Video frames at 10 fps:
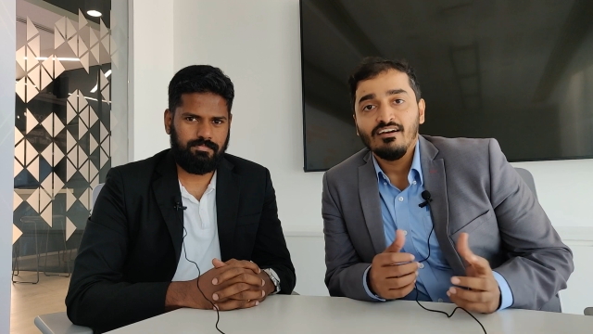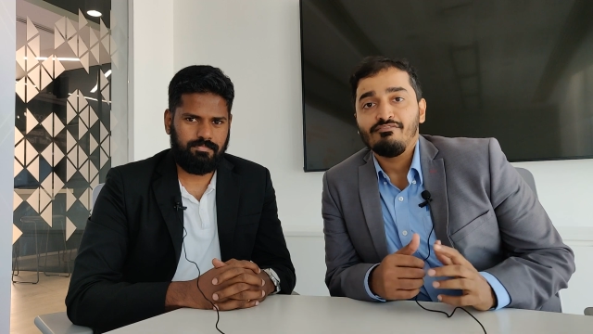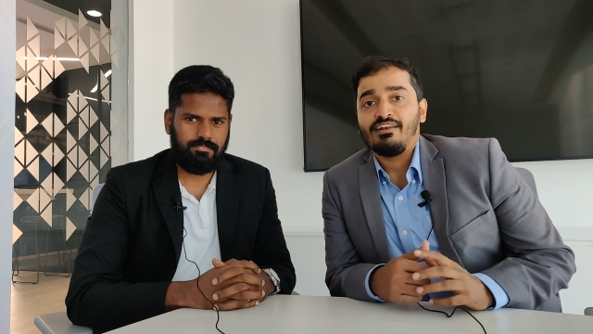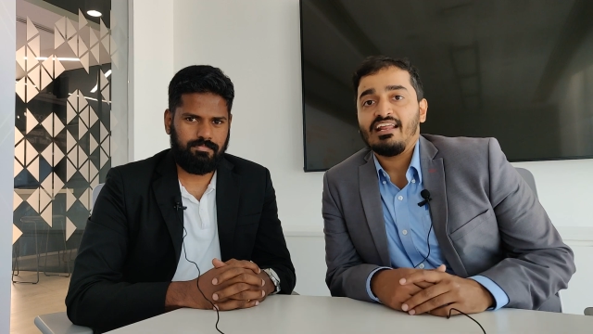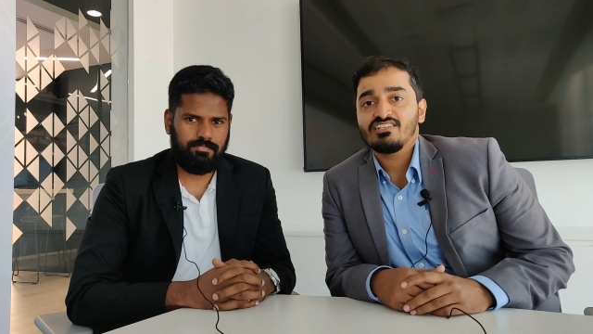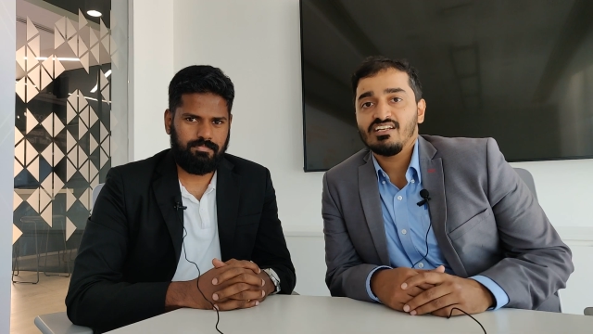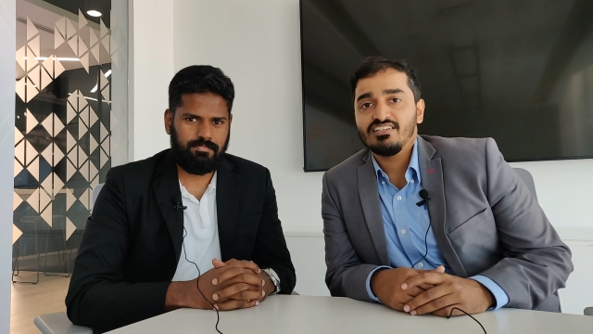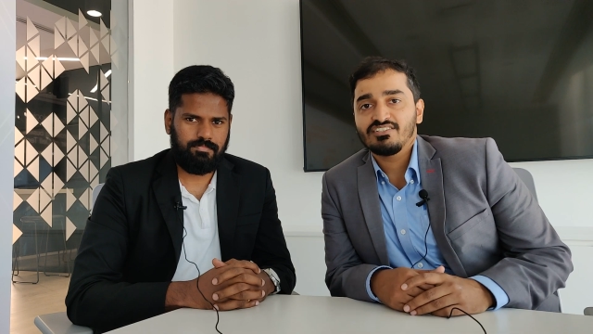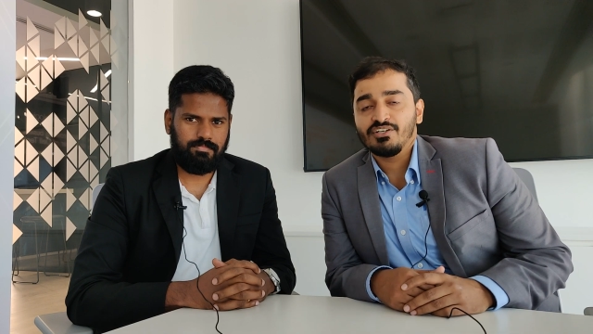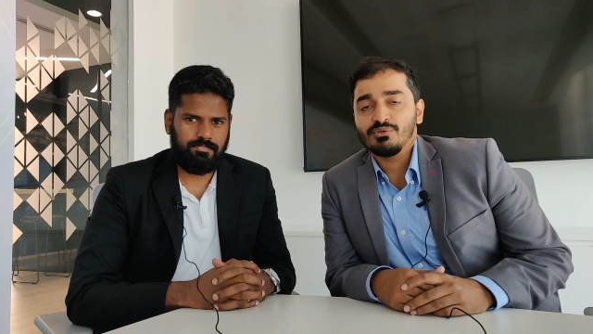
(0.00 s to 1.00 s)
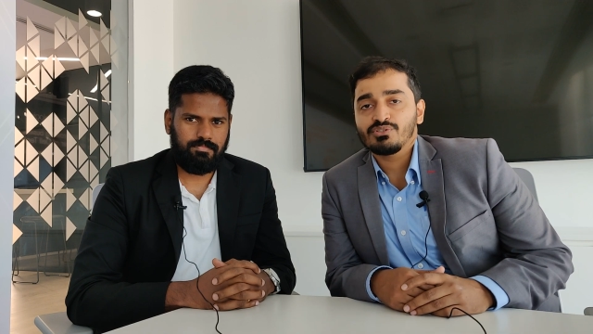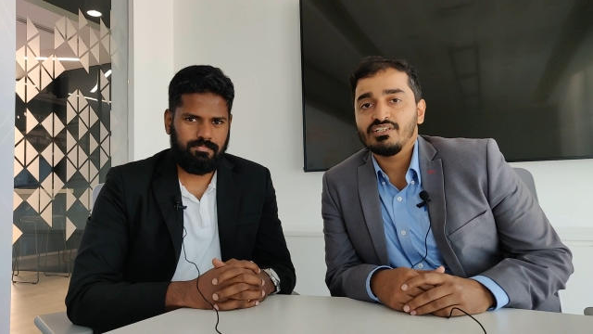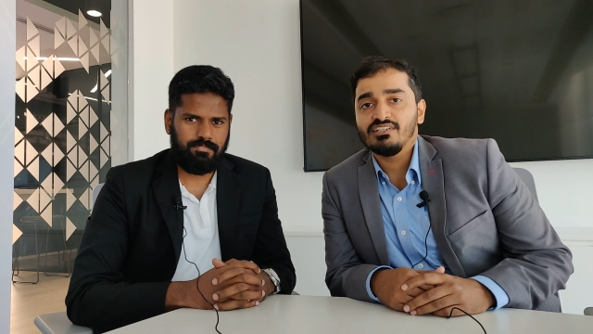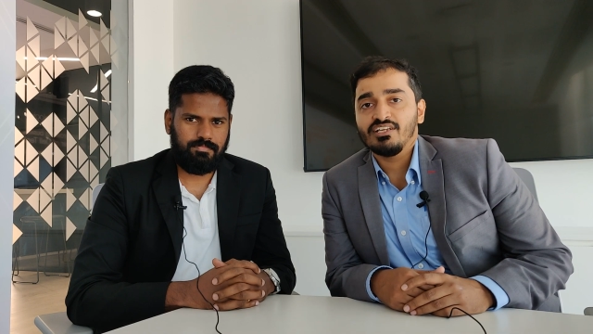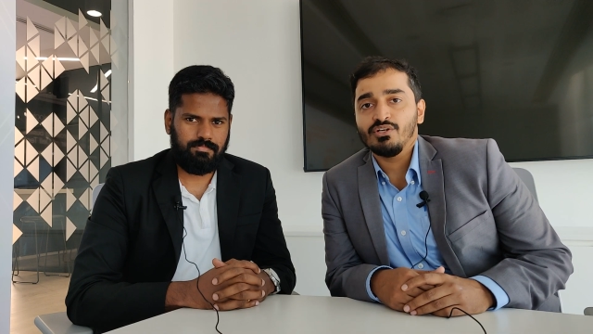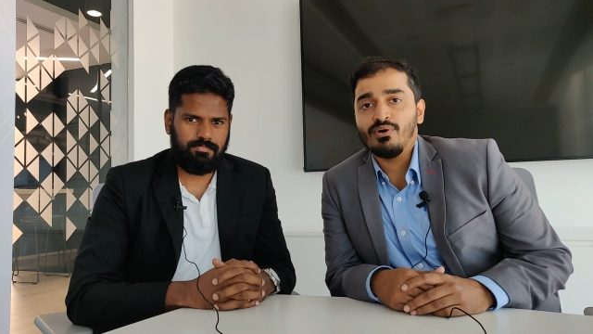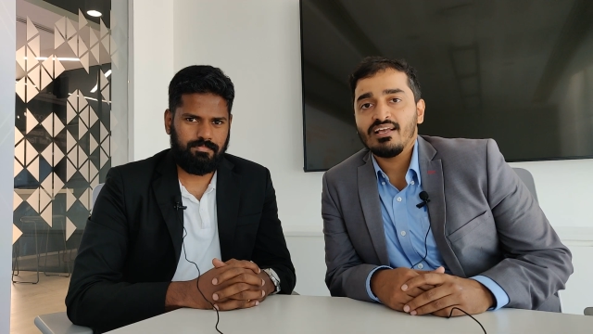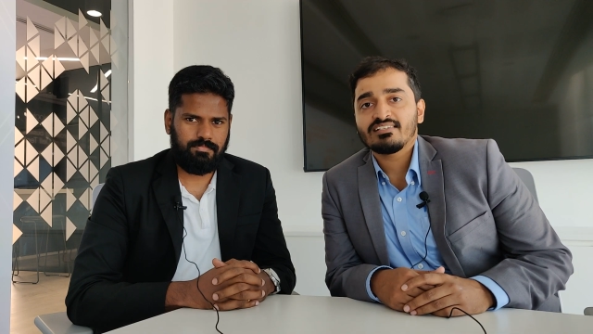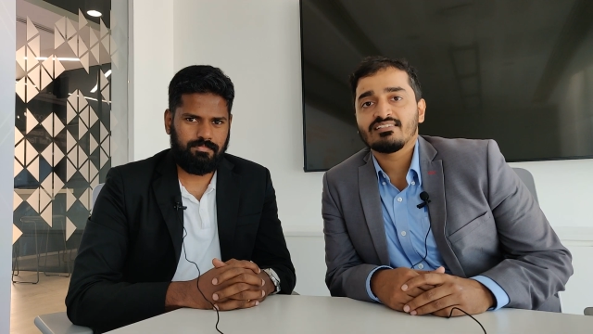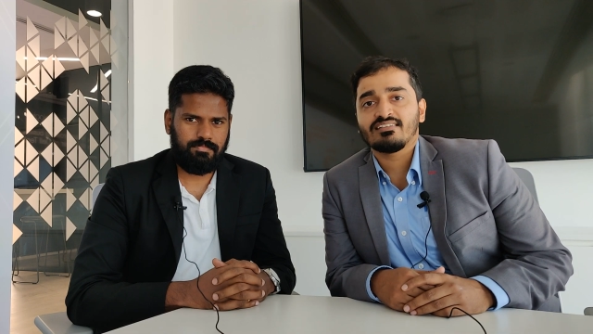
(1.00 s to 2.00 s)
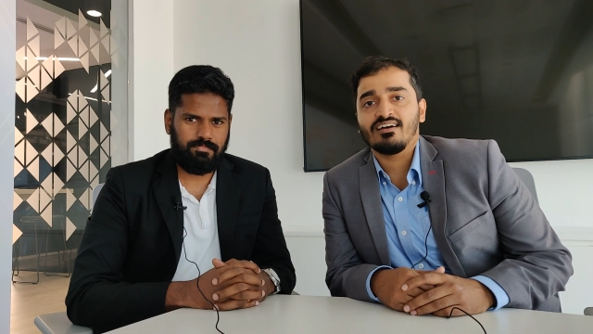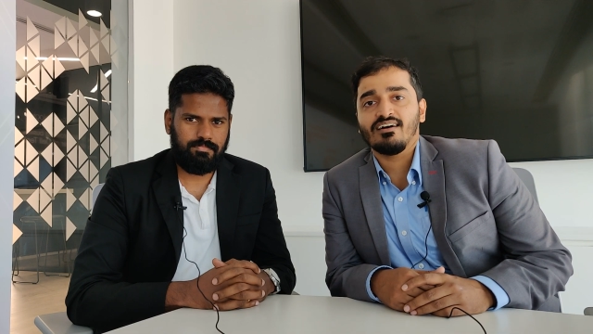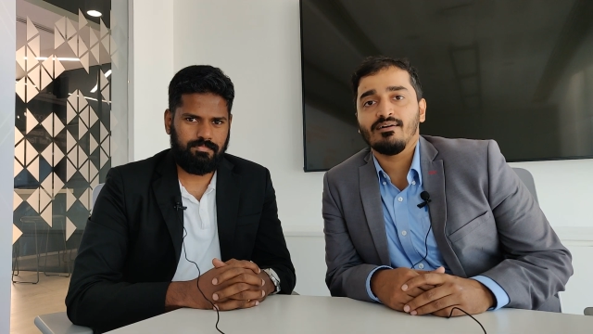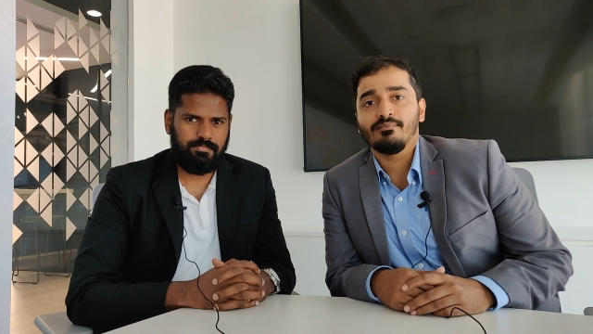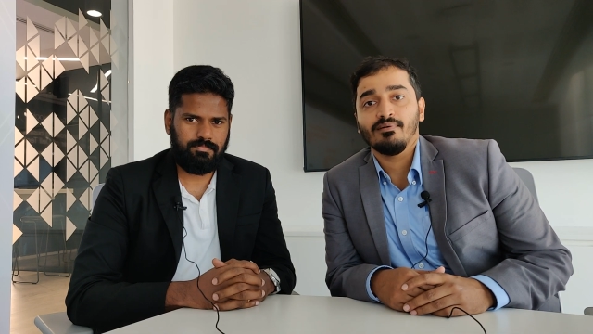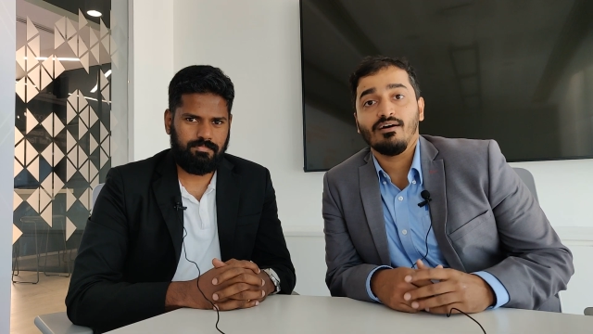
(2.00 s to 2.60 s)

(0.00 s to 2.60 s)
Speaker 1: financial institution in the U S uh,